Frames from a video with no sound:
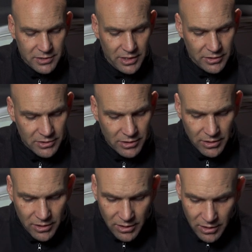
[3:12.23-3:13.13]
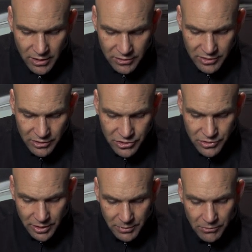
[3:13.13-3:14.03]
disc, it's
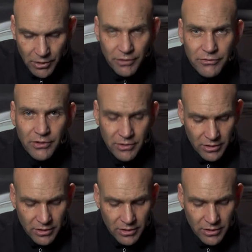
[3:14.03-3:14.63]
extremely rough.